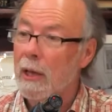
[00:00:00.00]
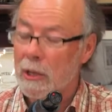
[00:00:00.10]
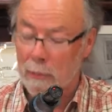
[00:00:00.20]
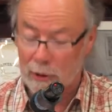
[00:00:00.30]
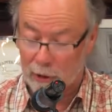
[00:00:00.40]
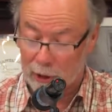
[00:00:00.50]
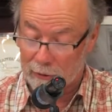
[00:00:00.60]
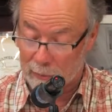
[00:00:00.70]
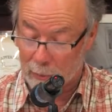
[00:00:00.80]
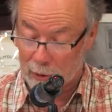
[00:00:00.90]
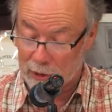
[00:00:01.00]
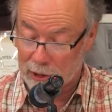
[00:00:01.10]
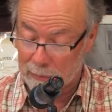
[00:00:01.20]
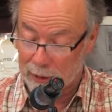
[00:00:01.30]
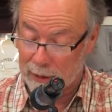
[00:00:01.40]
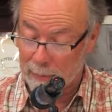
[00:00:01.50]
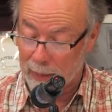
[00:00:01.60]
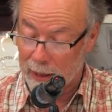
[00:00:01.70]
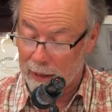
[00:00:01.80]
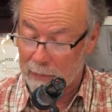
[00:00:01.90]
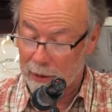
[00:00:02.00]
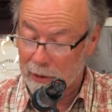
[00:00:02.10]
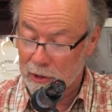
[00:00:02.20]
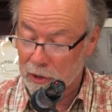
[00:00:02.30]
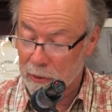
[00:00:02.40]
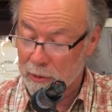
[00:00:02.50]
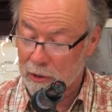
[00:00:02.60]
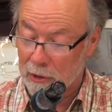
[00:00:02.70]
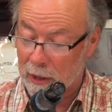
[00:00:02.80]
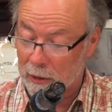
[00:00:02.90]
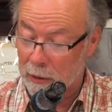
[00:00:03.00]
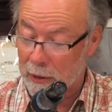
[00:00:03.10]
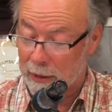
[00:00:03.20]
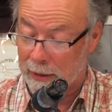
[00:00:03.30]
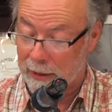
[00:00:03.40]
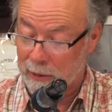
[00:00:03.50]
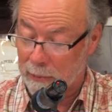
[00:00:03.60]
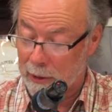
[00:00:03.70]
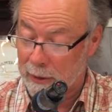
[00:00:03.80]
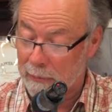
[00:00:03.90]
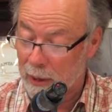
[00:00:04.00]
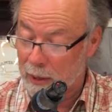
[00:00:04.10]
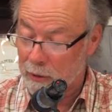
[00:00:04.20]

To put the argument more simply, American students are not learning, it's believed,